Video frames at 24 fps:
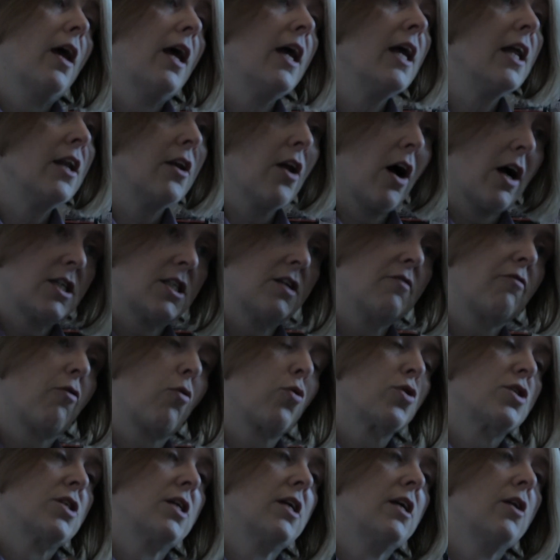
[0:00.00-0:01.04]
in
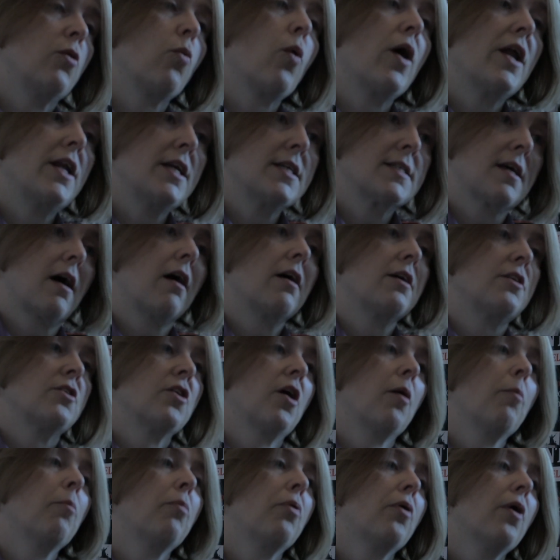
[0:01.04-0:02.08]
1914 when he signed
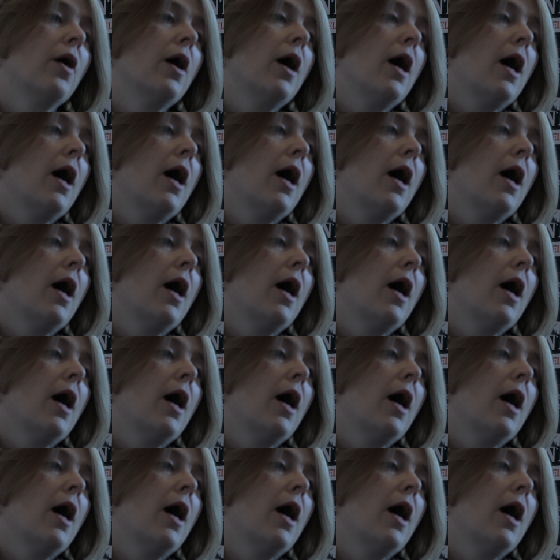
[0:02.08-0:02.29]
up.